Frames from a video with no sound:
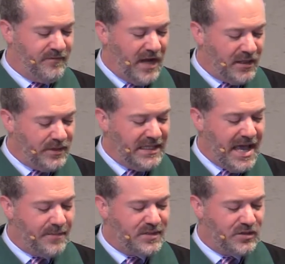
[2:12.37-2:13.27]
Following
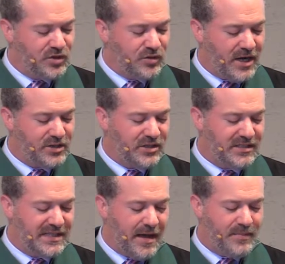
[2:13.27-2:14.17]
the app's instruction
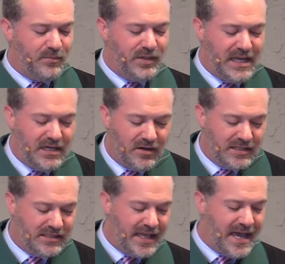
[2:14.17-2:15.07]
to stop the bleeding
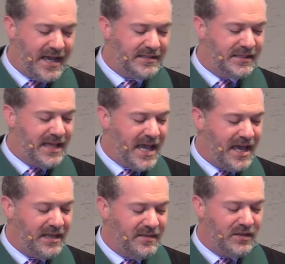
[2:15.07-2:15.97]
on his legs and
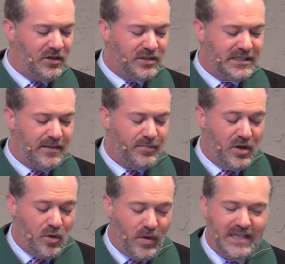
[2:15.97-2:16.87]
head, he then looked
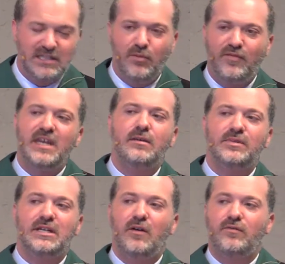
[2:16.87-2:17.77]
up ways to prevent
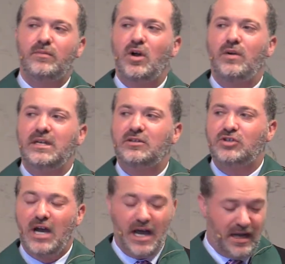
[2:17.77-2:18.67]
himself from going
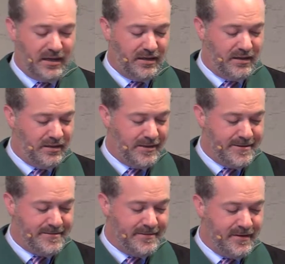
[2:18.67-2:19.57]
into shock.
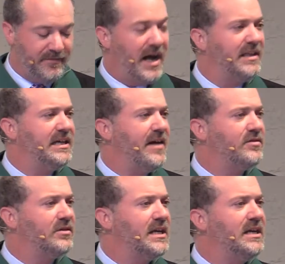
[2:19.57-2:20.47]
Finally,
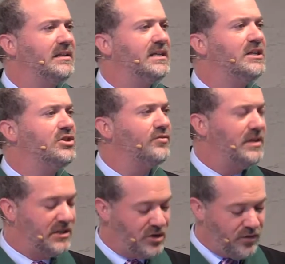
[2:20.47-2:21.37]
after getting his
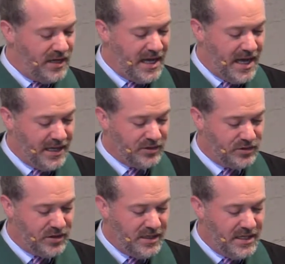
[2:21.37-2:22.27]
injuries
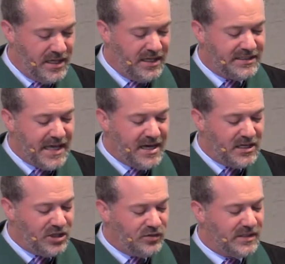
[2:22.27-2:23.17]
triaged, he
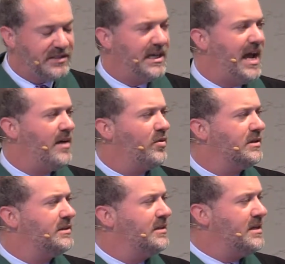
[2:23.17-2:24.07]
decided to use his
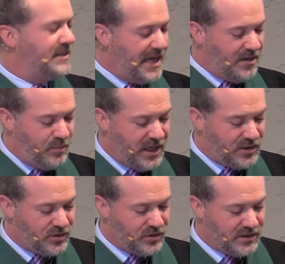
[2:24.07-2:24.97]
camera to take
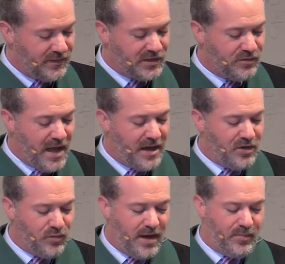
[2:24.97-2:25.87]
pictures of the
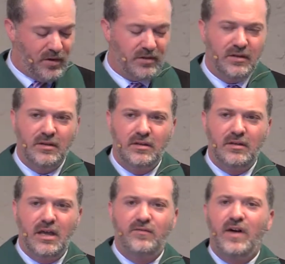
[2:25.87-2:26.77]
surrounding rubble
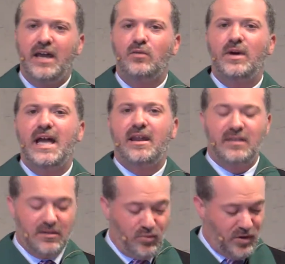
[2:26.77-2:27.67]
and find a way out
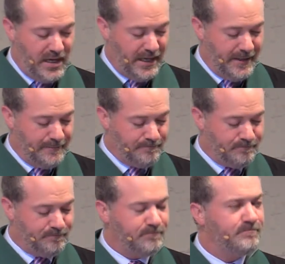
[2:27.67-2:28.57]
of the debris.
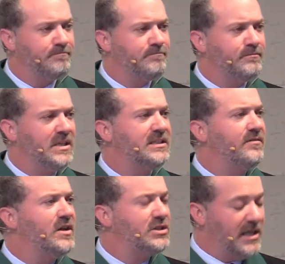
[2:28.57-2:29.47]
This
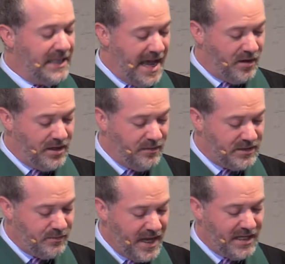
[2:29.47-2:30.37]
eventually allowed
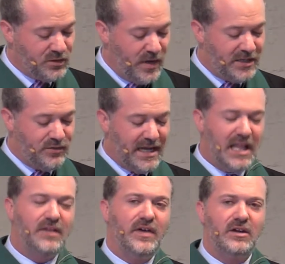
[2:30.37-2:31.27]
him to make his way to an
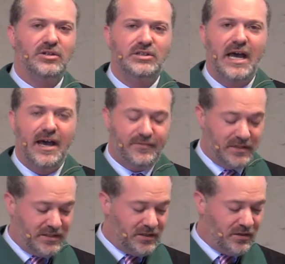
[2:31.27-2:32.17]
elevator
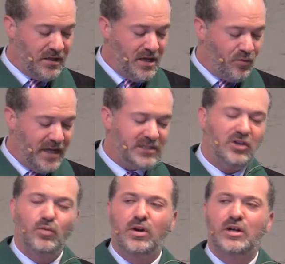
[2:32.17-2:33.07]
shaft until
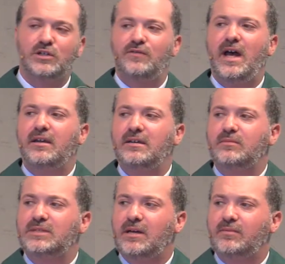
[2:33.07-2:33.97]
rescue workers found
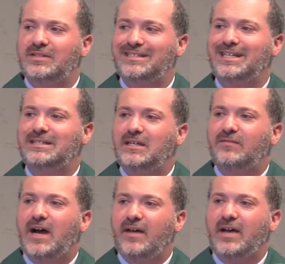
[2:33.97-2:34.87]
him some
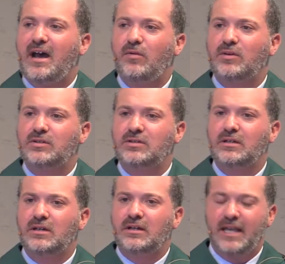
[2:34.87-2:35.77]
65 hours
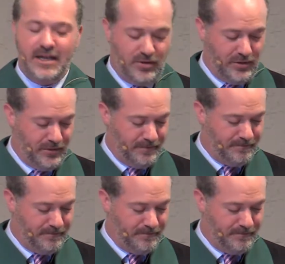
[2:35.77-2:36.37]
later.